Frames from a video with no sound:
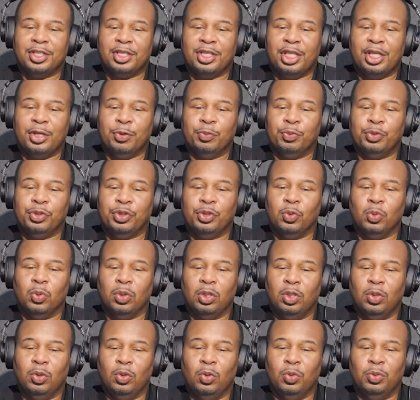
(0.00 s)
and then when you
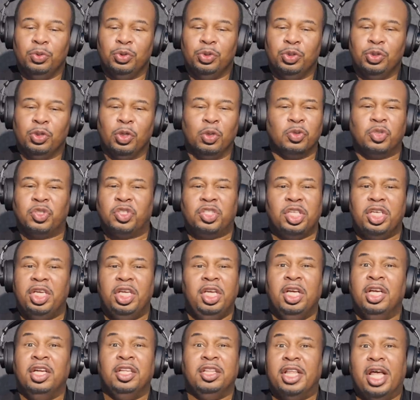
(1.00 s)
lose, you go,
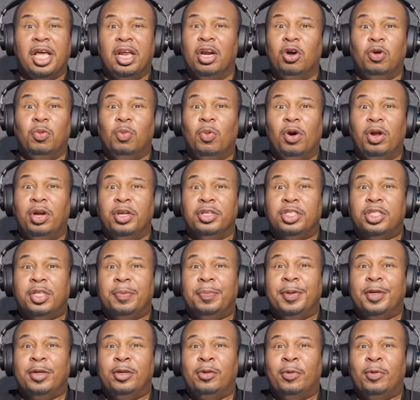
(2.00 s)
see, they don't want us to be